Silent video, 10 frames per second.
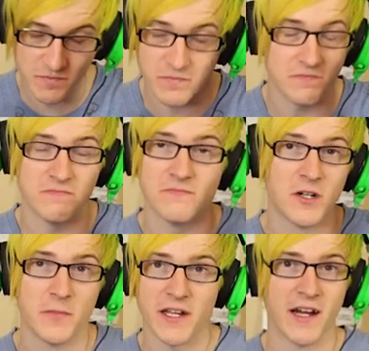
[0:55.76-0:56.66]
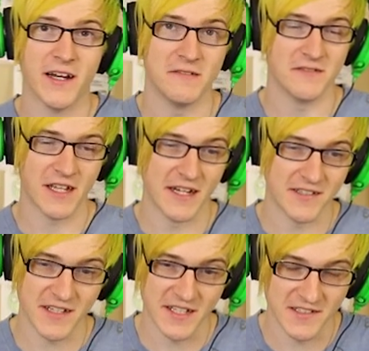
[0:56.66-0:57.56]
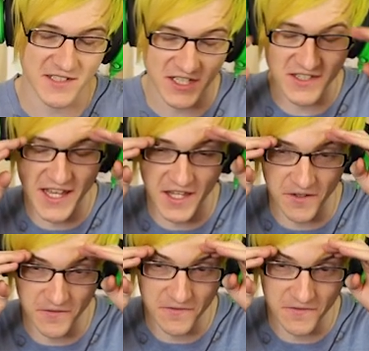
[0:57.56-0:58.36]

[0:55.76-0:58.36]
just, oh my god, guys. It's just thank